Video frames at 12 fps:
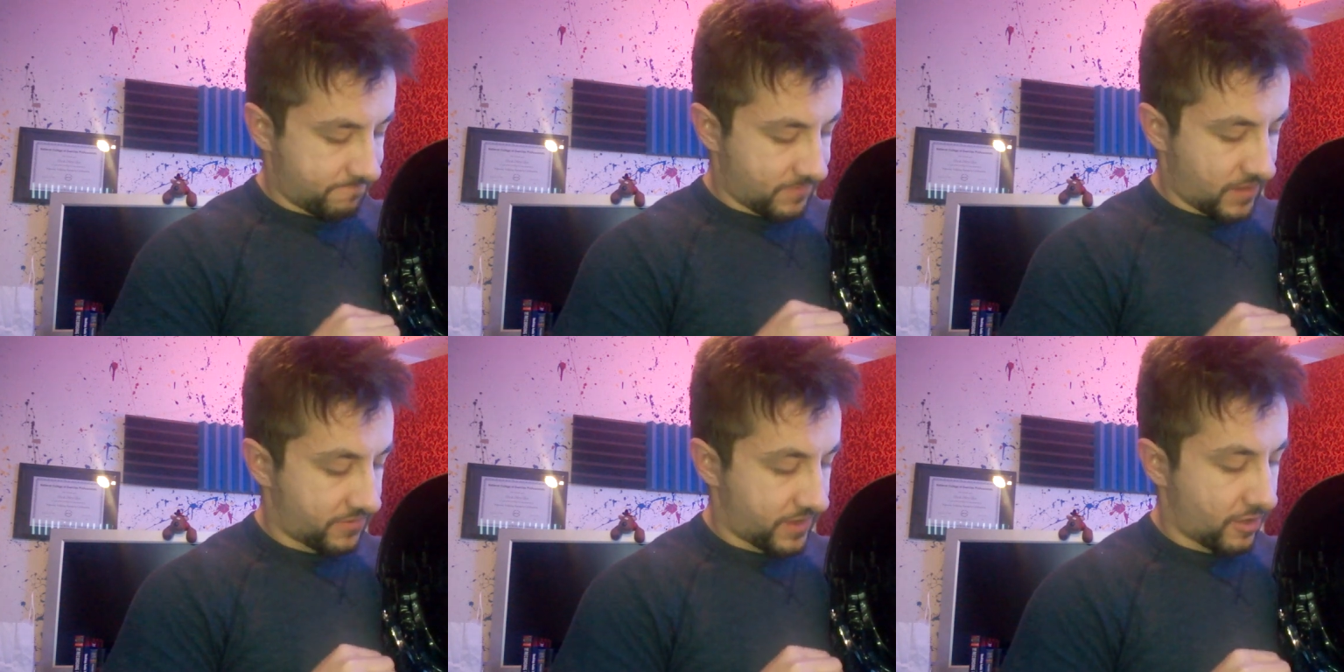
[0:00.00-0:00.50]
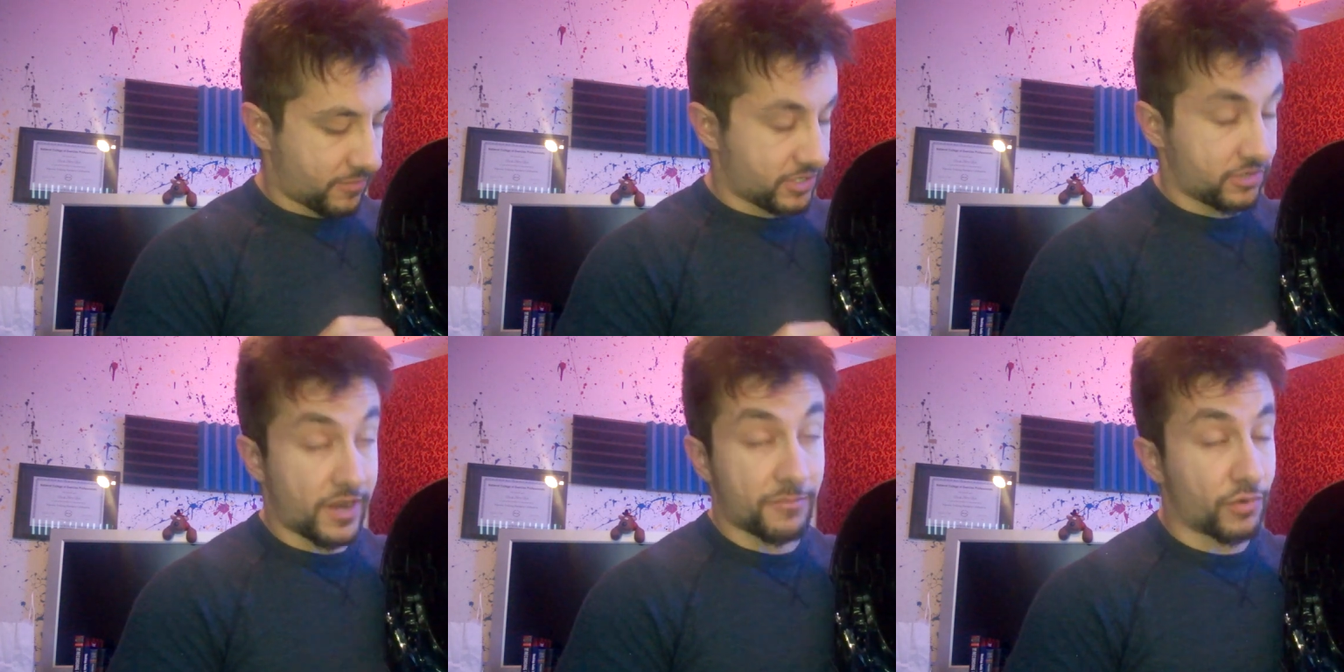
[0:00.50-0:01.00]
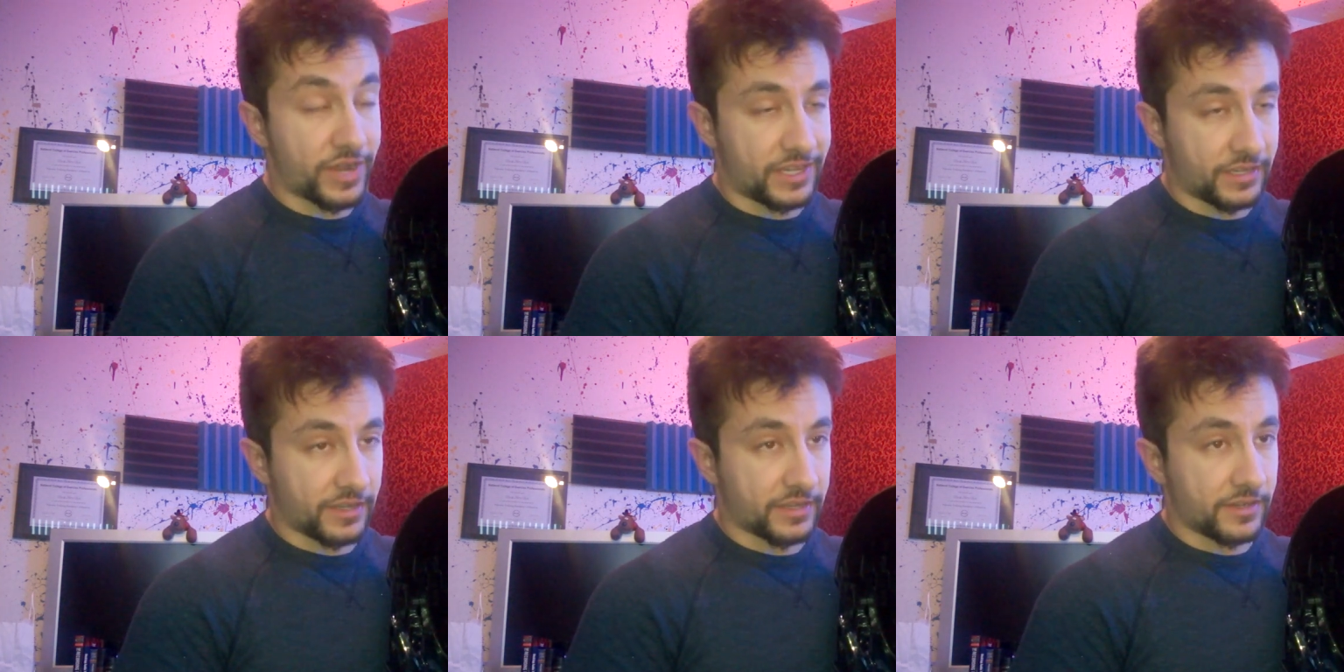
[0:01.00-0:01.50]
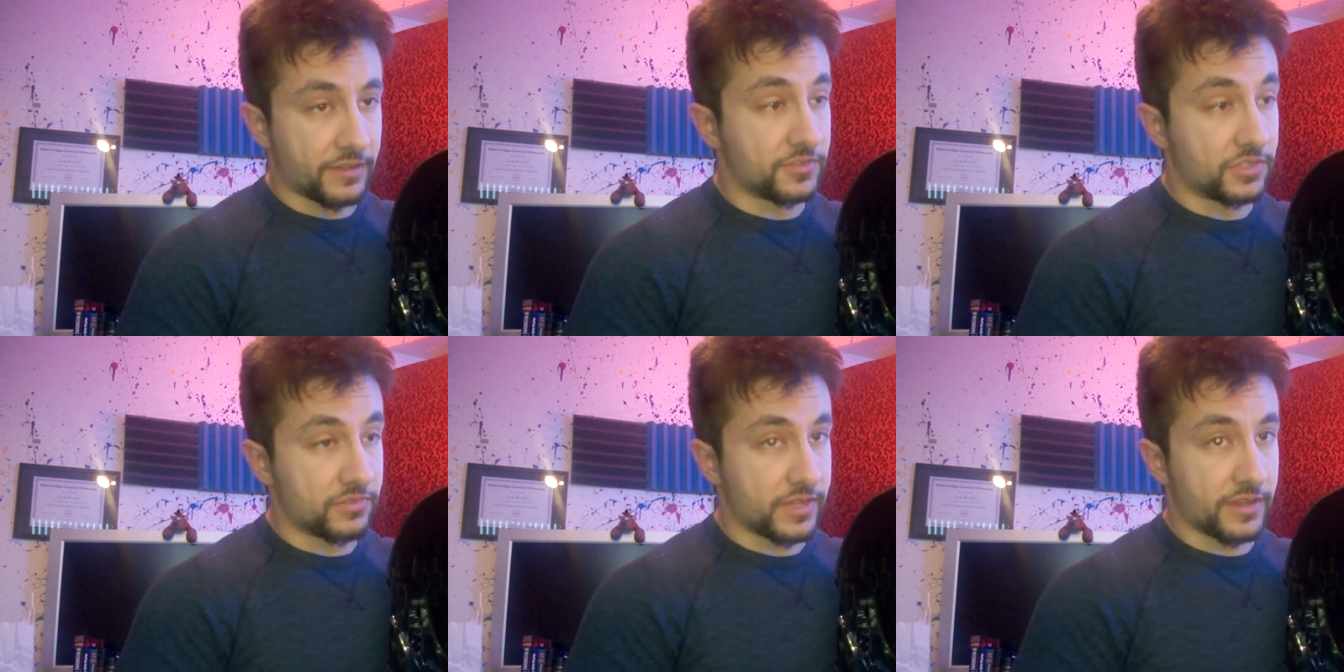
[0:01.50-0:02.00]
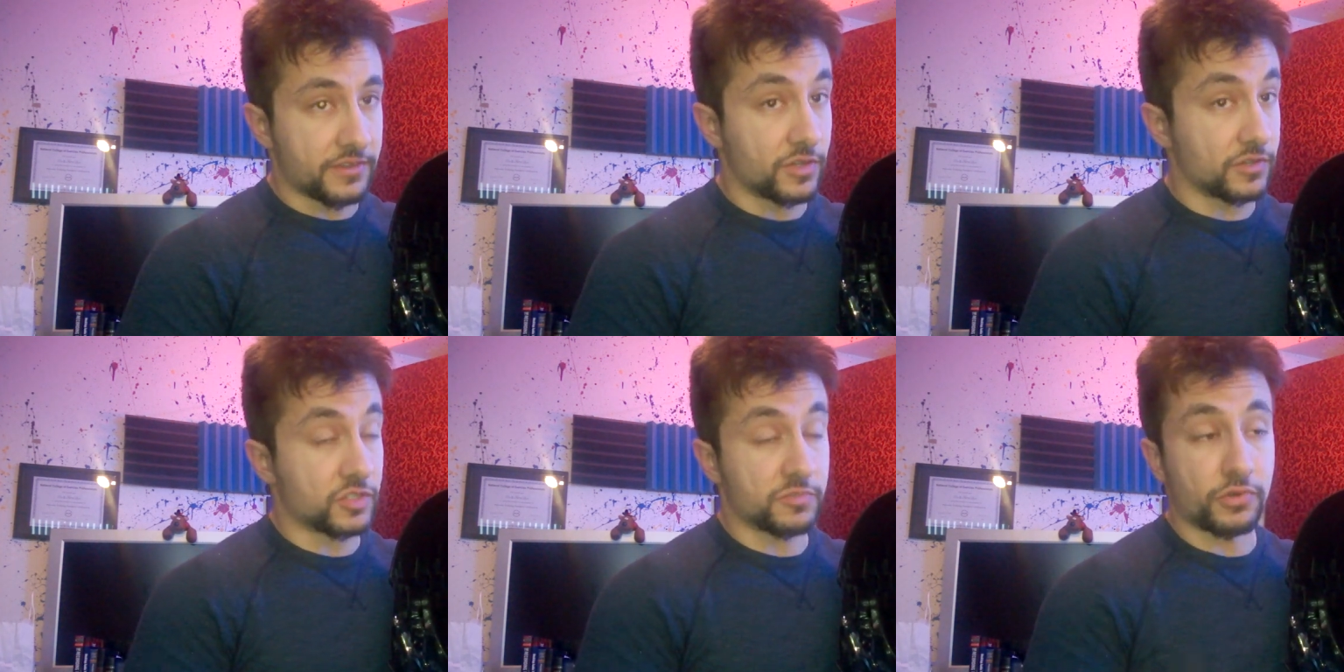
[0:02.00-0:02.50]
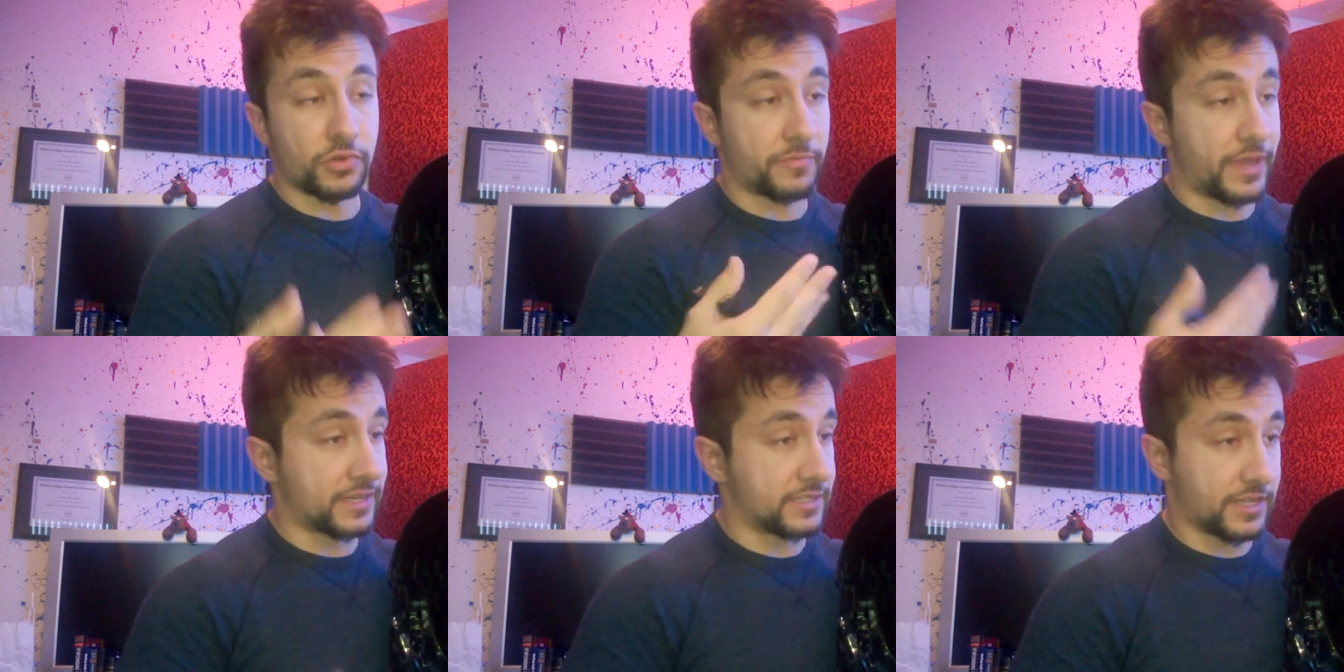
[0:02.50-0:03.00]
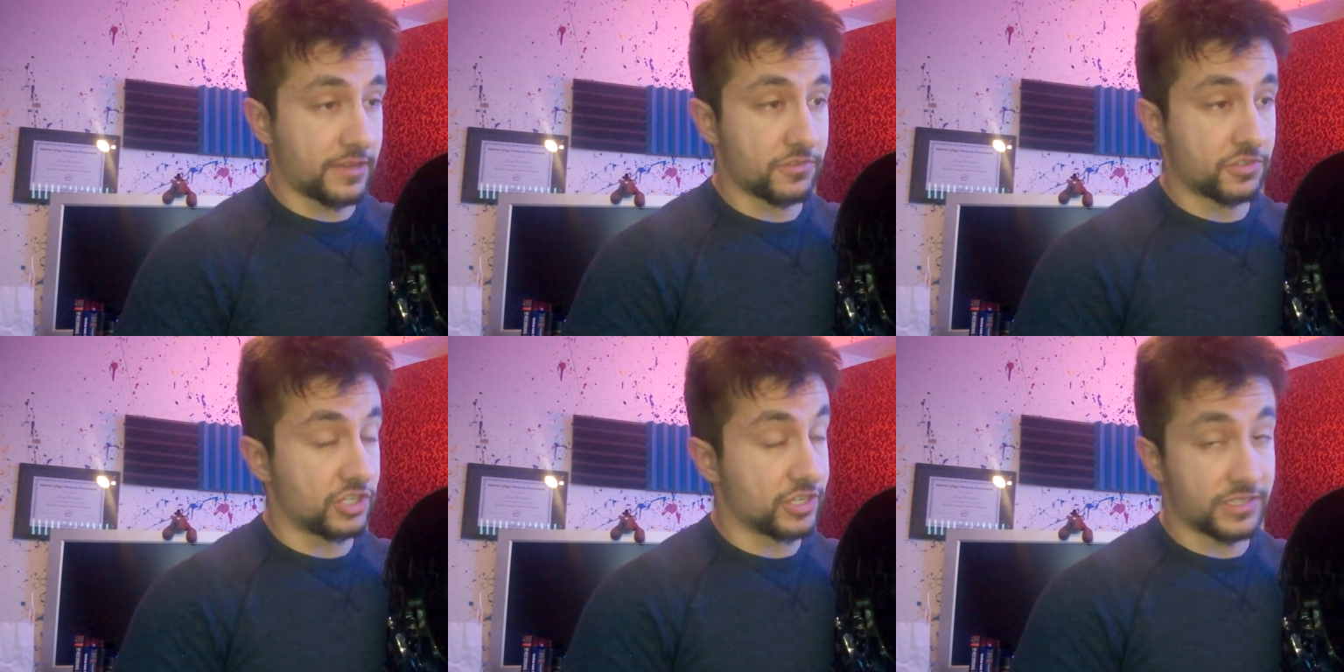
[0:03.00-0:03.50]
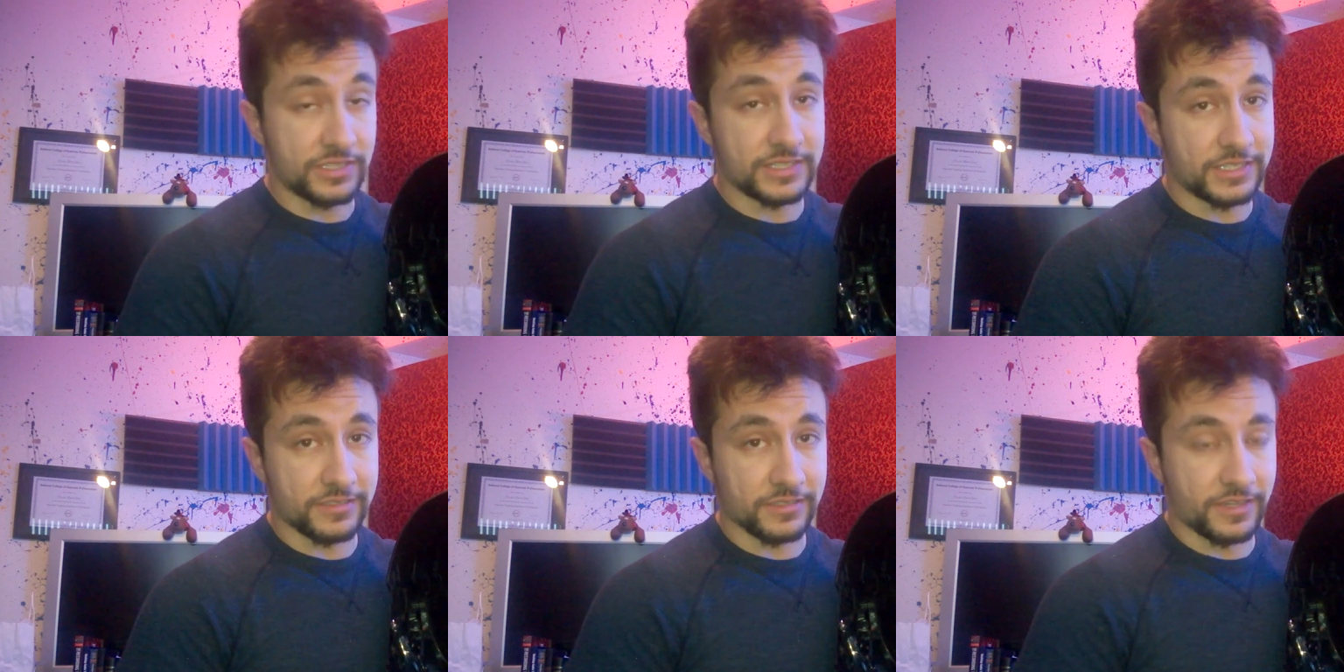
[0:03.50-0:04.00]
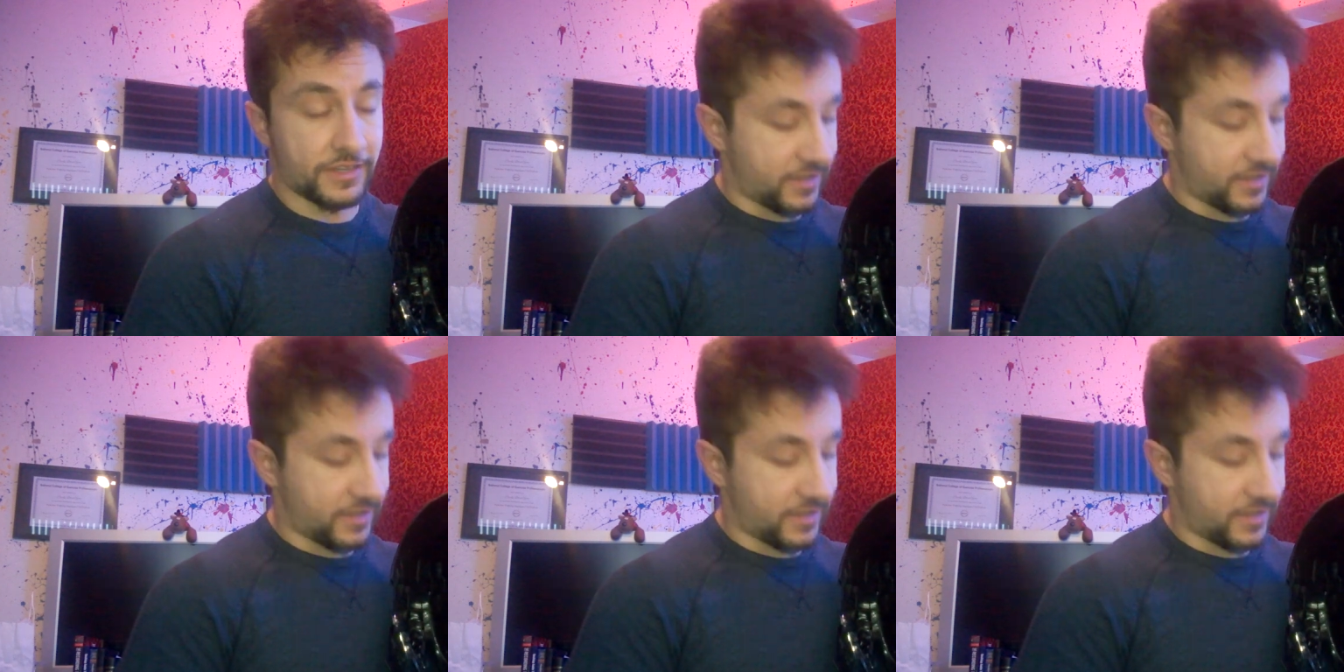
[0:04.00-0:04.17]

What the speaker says: of the helmet. You're not breaking it if you do that. You can just put it back together just as easily.